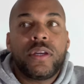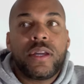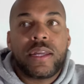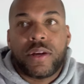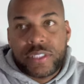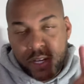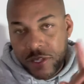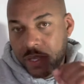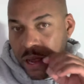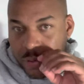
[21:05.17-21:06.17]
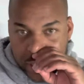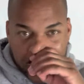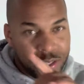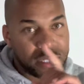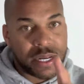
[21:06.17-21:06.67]
And I'll tell you
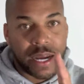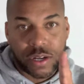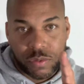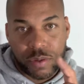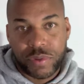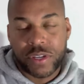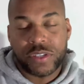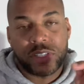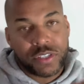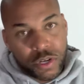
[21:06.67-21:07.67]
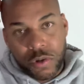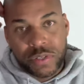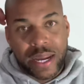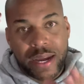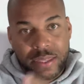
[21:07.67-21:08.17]
the second one, because this goes
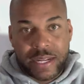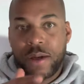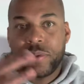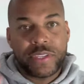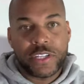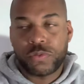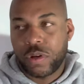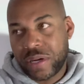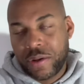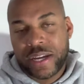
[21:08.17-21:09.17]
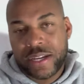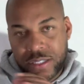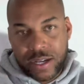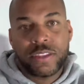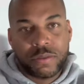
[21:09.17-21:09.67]
hand in hand with this one, but I'll get
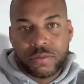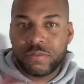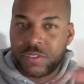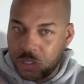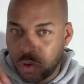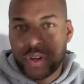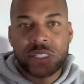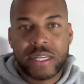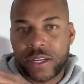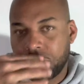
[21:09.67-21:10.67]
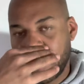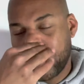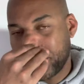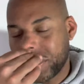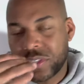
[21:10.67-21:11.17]
into other stories later on,
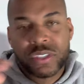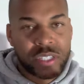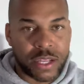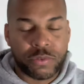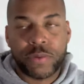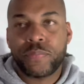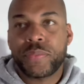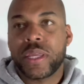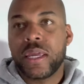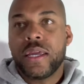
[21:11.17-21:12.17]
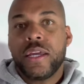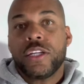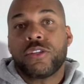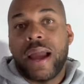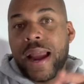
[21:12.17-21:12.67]
but this is another one.
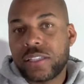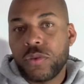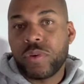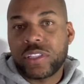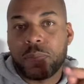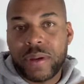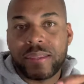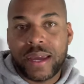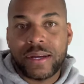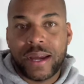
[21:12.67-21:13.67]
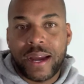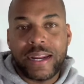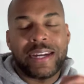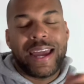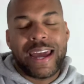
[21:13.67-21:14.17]
So I actually went to bed that night
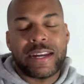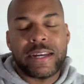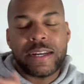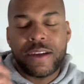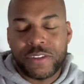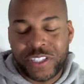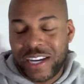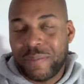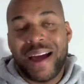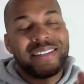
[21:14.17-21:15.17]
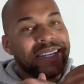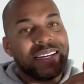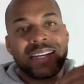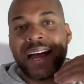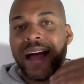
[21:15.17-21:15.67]
and I had another dream. I see
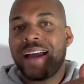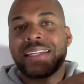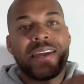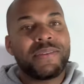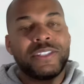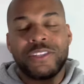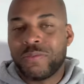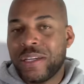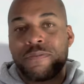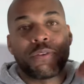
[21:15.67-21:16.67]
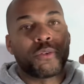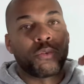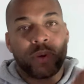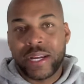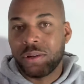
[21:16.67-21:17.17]
God gave it to me for
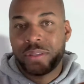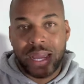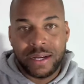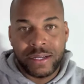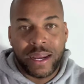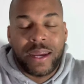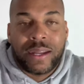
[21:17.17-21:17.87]
real that day.